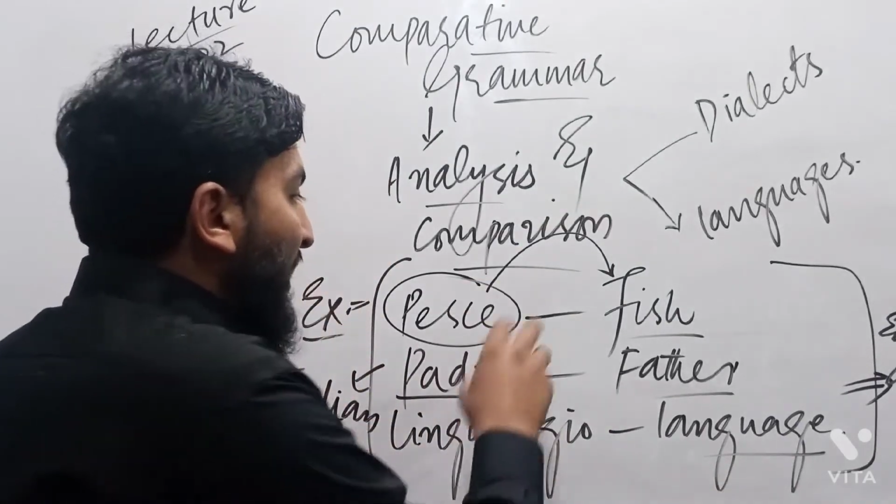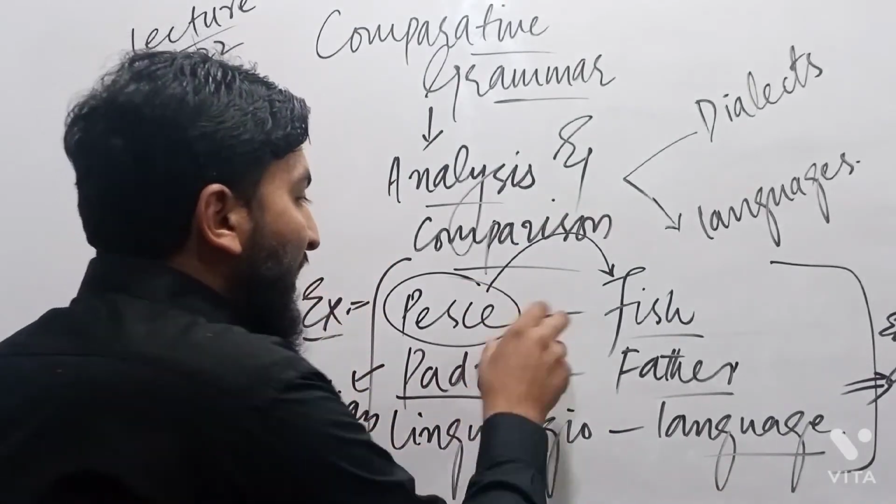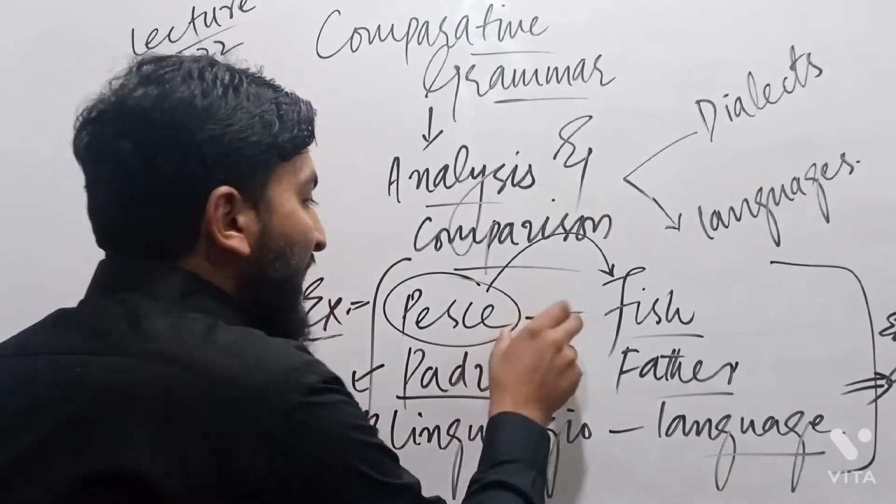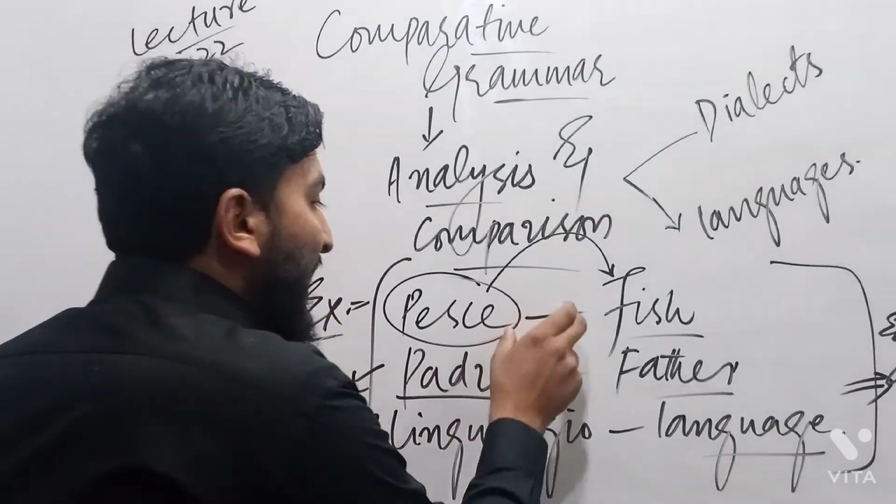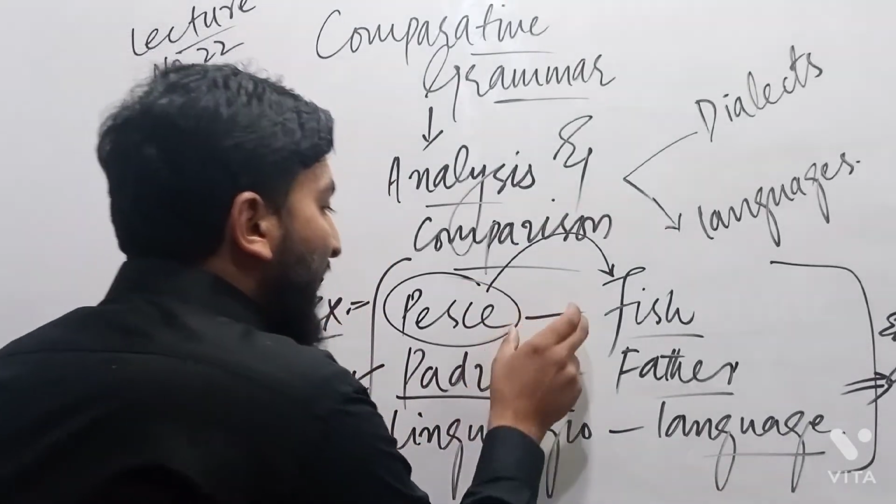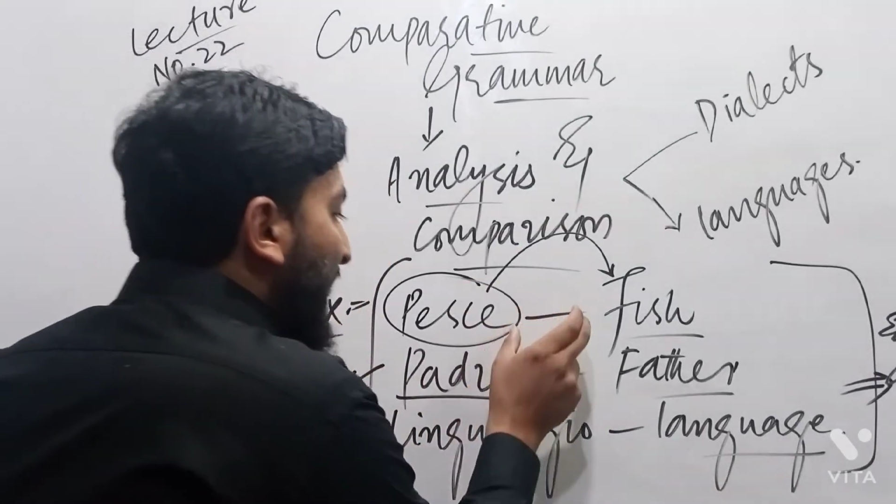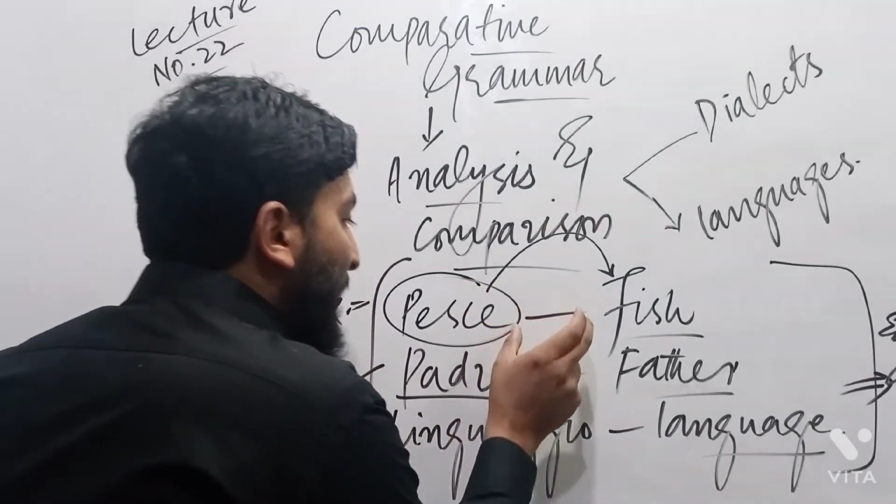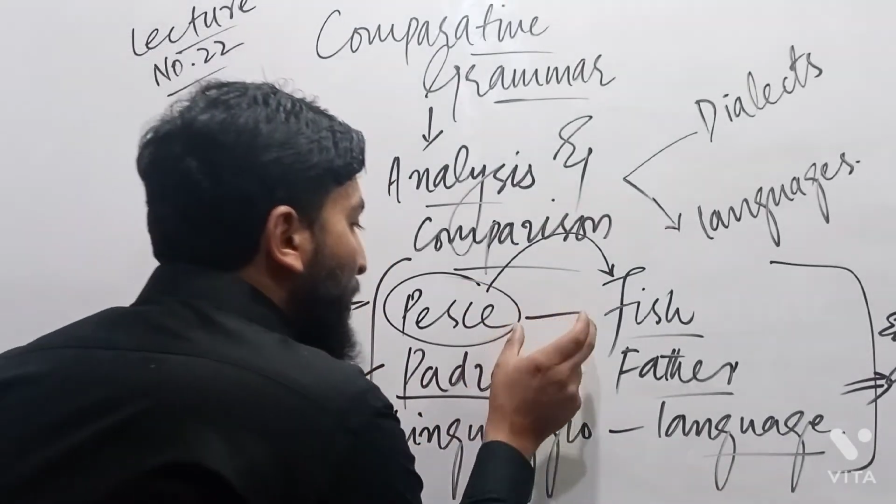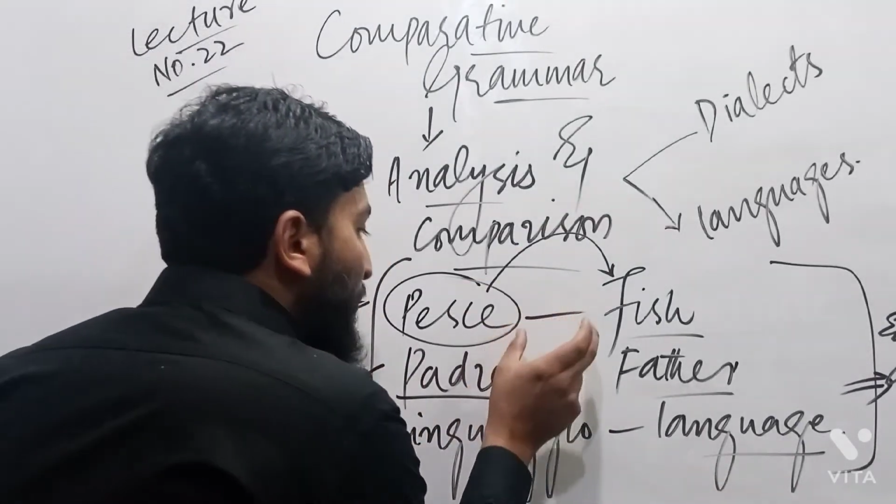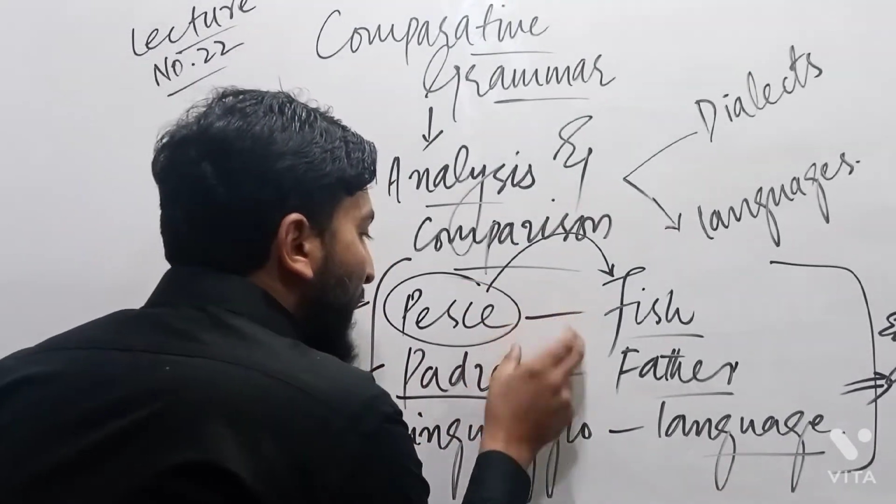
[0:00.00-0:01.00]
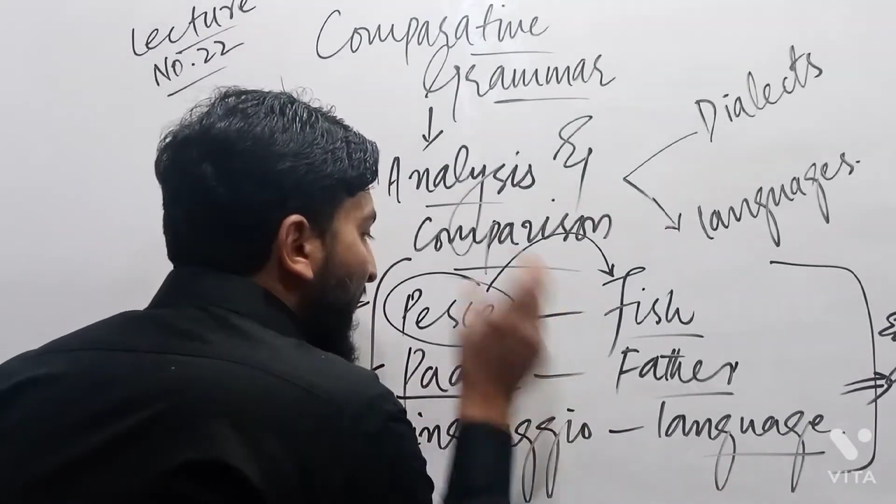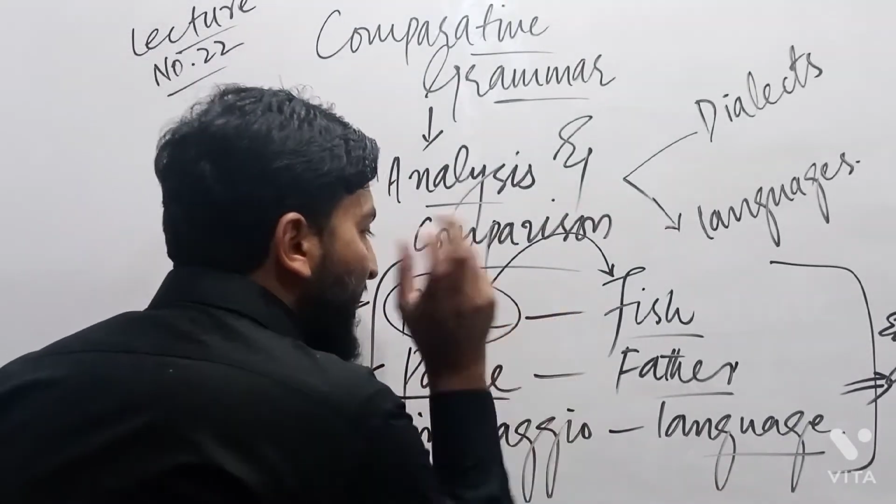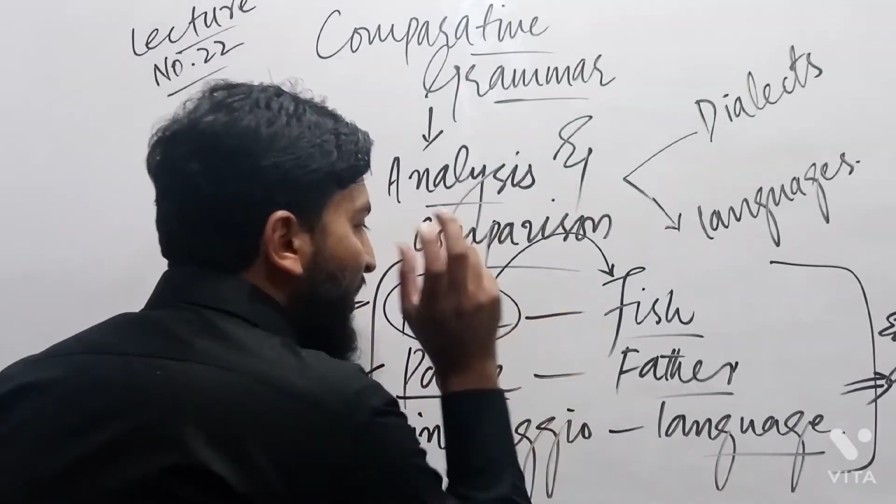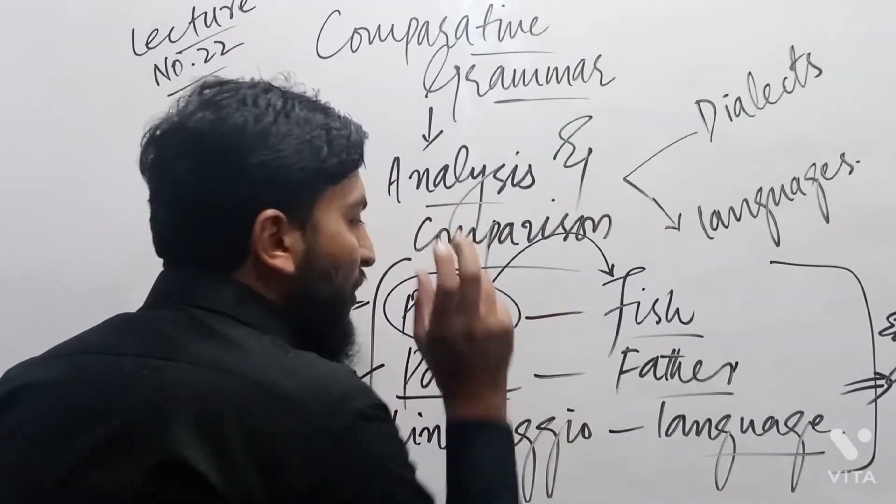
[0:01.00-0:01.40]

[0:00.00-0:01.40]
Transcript: the comparison